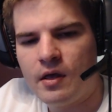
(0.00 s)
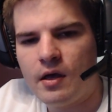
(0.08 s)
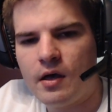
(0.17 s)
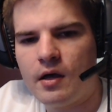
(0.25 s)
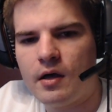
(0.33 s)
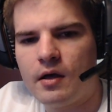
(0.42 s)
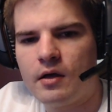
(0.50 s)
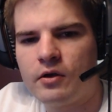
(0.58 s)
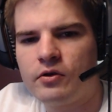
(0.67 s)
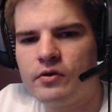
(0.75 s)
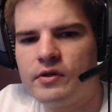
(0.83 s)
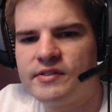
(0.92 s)
A
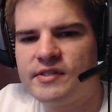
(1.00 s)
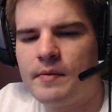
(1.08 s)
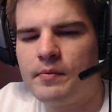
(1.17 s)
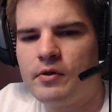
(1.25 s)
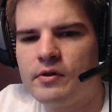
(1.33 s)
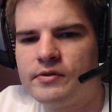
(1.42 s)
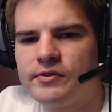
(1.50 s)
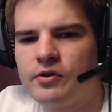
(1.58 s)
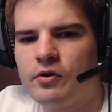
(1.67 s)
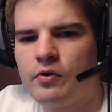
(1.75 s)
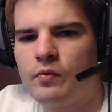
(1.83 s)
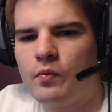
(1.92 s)
good example is,
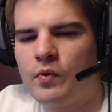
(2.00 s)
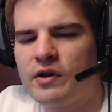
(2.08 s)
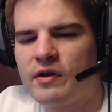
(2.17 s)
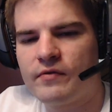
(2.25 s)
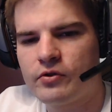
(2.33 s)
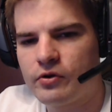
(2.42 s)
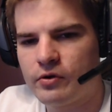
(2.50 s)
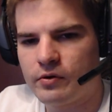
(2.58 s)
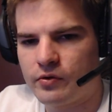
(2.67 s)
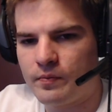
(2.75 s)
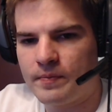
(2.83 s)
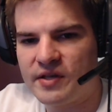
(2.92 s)
whatever
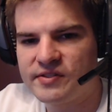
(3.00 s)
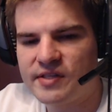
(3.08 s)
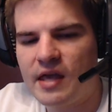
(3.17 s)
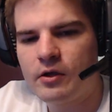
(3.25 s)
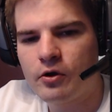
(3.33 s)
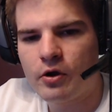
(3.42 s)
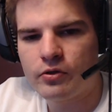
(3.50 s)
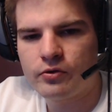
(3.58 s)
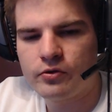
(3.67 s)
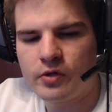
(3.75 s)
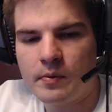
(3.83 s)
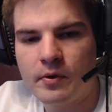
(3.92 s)
their best ganker on
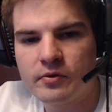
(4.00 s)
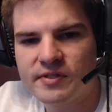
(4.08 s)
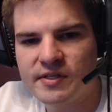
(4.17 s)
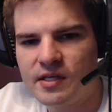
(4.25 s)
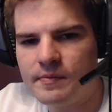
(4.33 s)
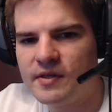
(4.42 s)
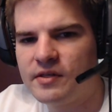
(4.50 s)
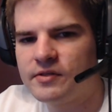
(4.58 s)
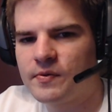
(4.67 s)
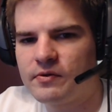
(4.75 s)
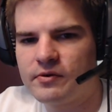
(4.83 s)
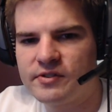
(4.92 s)
the opposing team is,
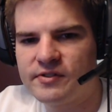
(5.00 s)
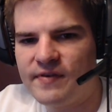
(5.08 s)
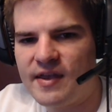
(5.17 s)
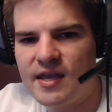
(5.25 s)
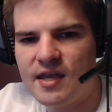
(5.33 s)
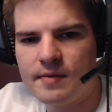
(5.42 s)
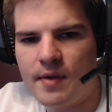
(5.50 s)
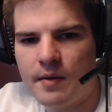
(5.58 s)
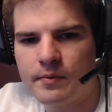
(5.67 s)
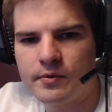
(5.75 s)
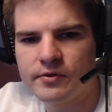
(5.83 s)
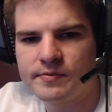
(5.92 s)
whether it's Fade,
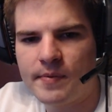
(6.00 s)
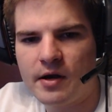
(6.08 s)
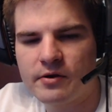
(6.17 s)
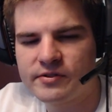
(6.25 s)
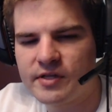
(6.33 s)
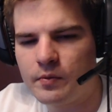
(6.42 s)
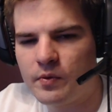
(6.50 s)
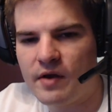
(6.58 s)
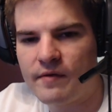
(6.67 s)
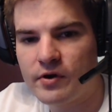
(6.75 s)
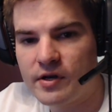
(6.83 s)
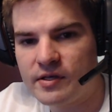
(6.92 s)
Pebbles, Parasite,
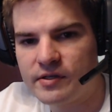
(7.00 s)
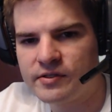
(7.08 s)
whatever it is.